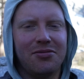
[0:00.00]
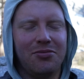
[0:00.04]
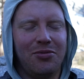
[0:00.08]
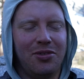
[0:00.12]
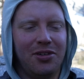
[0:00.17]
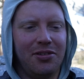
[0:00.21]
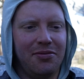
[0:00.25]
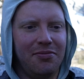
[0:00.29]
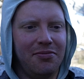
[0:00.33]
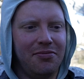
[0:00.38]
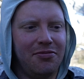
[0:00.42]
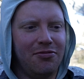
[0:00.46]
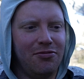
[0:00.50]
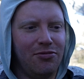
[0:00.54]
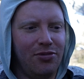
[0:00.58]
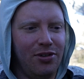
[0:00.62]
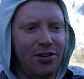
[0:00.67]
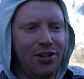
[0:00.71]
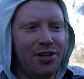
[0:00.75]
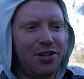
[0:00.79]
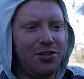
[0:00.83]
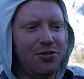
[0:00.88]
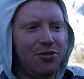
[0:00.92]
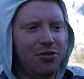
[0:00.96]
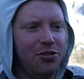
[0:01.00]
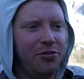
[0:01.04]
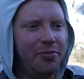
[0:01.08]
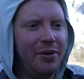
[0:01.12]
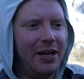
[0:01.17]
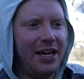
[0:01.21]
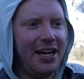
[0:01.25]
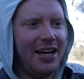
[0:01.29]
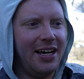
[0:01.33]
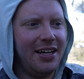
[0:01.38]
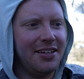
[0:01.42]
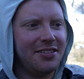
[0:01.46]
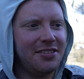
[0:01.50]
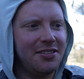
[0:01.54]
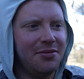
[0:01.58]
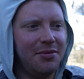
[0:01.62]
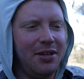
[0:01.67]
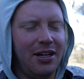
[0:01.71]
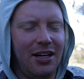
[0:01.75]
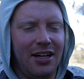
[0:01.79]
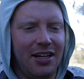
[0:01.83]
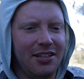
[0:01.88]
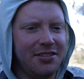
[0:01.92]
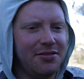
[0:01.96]
One really cool pass, some
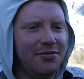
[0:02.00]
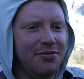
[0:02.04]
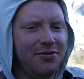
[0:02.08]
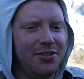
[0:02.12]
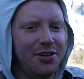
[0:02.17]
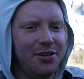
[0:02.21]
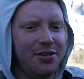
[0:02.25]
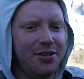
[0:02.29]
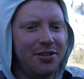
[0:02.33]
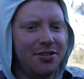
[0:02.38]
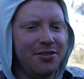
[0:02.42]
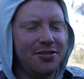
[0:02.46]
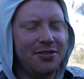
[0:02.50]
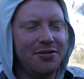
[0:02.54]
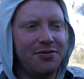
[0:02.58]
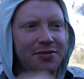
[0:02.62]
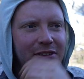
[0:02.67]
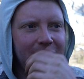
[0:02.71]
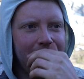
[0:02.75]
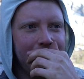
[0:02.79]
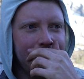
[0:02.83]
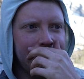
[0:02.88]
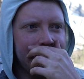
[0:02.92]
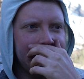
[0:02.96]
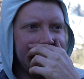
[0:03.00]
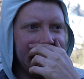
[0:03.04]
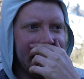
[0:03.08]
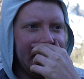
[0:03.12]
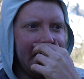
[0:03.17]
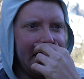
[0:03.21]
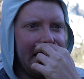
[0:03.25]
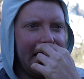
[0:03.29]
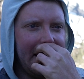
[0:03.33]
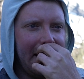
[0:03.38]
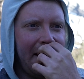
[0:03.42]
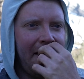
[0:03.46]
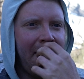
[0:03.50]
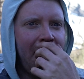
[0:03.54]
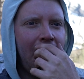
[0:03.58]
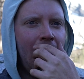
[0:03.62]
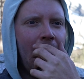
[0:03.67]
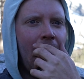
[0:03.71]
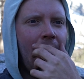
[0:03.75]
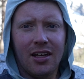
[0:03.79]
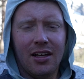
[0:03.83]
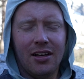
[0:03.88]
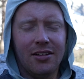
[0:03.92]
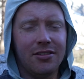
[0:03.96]
awesome photos and videos today.
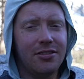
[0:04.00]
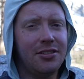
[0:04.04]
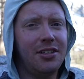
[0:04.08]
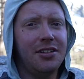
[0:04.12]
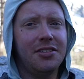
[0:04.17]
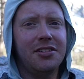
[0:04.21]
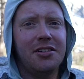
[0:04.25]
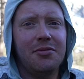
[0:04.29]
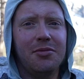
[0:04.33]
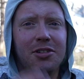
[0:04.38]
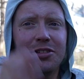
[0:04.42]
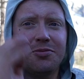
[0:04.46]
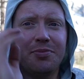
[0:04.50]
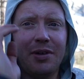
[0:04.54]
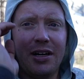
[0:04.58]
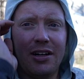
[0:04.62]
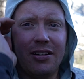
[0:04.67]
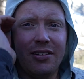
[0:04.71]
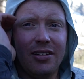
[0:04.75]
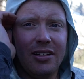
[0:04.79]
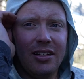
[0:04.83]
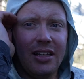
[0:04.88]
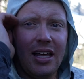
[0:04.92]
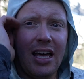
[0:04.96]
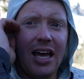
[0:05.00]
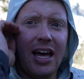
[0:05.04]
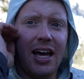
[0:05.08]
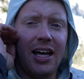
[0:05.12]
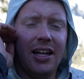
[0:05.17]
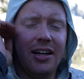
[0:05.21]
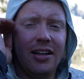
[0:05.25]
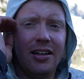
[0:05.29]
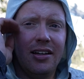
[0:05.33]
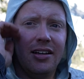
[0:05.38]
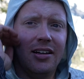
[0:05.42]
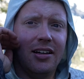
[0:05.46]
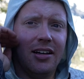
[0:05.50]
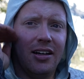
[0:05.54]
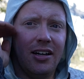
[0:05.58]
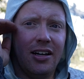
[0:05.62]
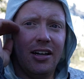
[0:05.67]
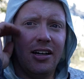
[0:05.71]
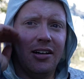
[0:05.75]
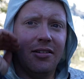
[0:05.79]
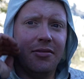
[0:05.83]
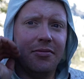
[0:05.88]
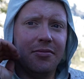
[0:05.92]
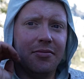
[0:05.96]
So it doesn't get much better than that.
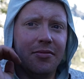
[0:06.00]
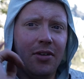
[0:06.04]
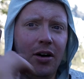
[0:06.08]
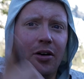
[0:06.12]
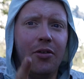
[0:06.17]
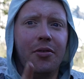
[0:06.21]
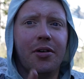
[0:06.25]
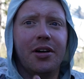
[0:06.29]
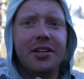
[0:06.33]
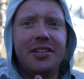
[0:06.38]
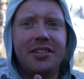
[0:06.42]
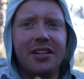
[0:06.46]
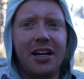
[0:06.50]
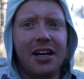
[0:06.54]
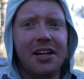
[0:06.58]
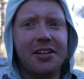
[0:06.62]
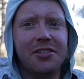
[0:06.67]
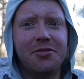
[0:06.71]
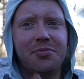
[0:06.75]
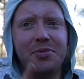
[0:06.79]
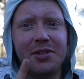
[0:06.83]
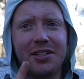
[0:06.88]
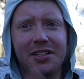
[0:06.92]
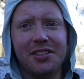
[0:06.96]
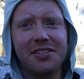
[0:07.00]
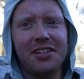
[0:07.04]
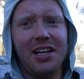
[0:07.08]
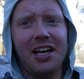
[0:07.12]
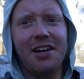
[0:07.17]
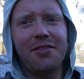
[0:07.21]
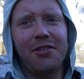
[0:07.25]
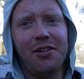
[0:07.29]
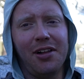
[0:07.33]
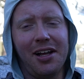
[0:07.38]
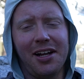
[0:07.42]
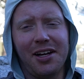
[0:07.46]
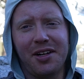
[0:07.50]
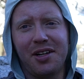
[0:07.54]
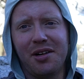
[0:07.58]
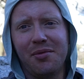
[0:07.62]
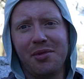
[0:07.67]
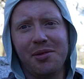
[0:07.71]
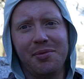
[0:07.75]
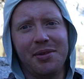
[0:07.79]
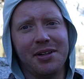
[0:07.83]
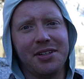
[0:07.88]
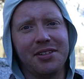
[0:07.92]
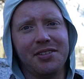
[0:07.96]
Oh, it does, because I have a lot of
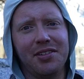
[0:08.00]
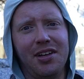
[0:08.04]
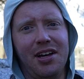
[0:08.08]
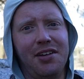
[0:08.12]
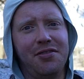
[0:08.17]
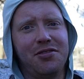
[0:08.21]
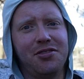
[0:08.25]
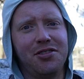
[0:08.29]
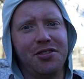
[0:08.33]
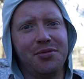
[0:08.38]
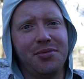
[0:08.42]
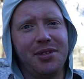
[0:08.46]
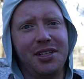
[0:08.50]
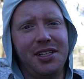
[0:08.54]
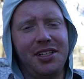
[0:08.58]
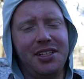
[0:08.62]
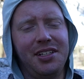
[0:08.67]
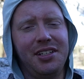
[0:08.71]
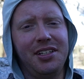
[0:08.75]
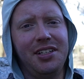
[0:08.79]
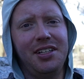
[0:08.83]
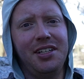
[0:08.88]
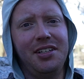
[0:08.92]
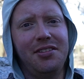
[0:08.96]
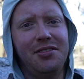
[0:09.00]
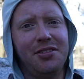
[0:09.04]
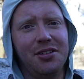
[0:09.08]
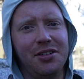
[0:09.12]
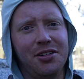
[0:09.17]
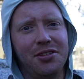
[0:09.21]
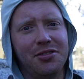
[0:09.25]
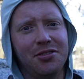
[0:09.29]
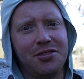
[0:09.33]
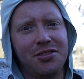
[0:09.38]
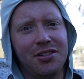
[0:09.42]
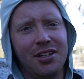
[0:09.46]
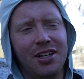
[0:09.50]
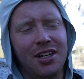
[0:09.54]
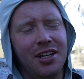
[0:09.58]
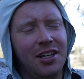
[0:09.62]
gummy bears left, so I'm gonna eat those.